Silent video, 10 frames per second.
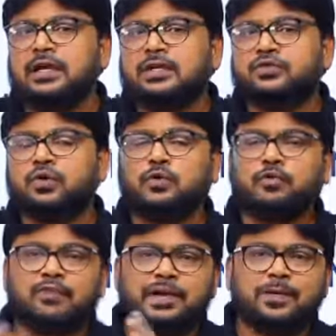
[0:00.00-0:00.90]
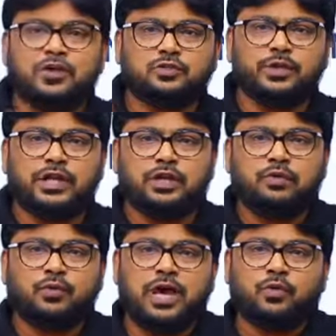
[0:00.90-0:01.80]
So why? Because
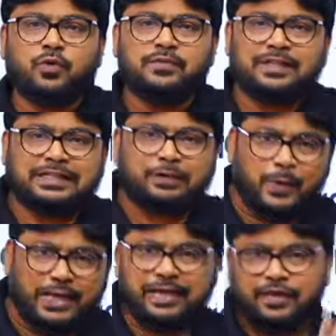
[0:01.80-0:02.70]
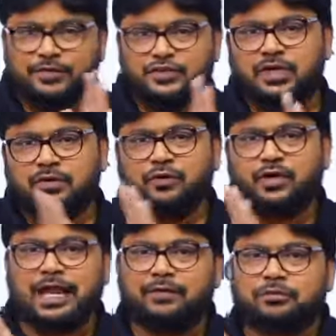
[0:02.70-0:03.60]
we are going with quick revision. We
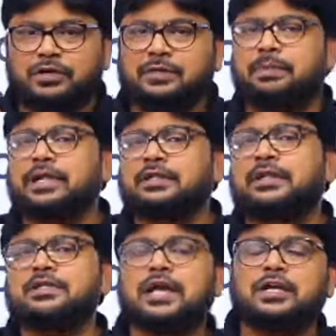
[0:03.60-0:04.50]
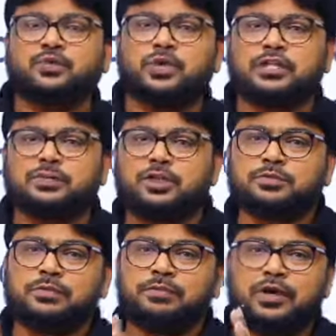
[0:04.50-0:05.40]
have to complete these as soon as
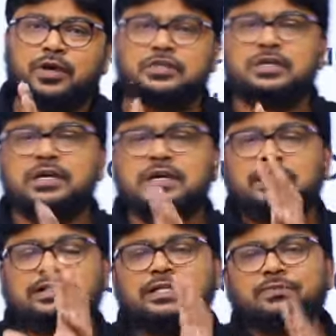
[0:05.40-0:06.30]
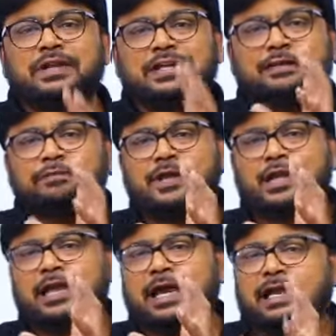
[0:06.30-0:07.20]
possible because this will
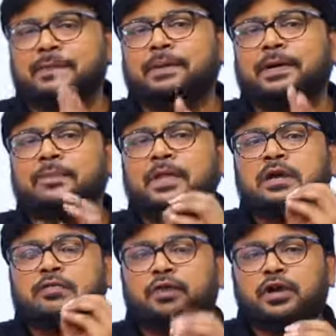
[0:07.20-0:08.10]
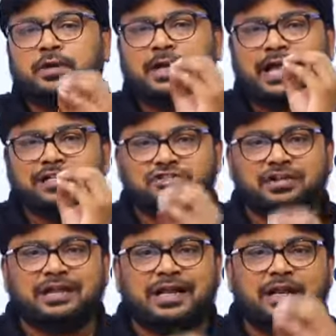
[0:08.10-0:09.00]
definitely help for your
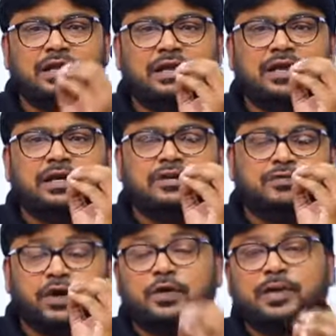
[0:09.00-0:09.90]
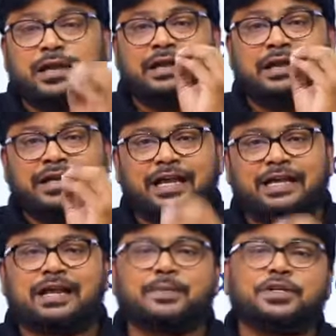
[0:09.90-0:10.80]
external, for your NET
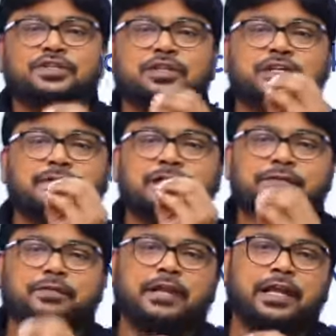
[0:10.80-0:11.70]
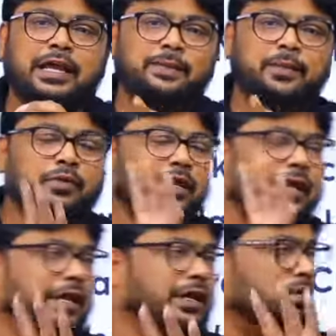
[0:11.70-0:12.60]
examination. This will definitely help you in
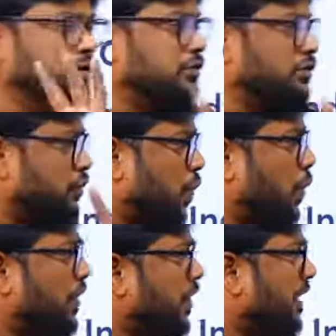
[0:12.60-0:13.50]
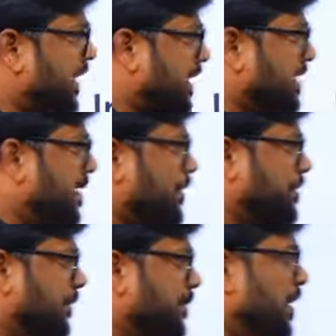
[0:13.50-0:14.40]
getting good score in your NET
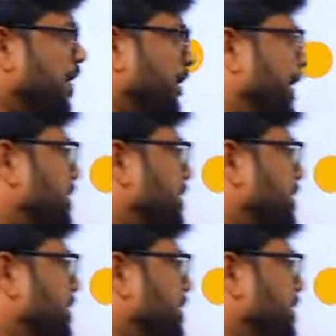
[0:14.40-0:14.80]
examination. Friends,